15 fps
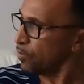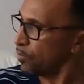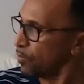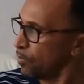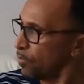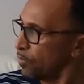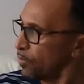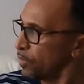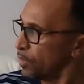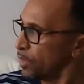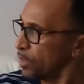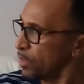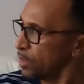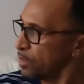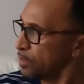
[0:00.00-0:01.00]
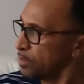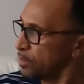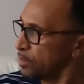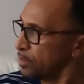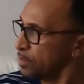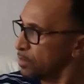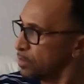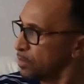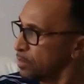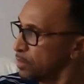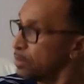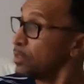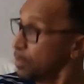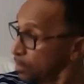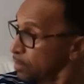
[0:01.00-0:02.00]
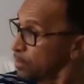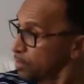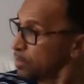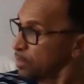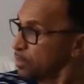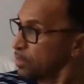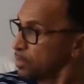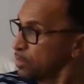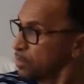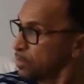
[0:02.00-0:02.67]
No words are spoken by the person on screen.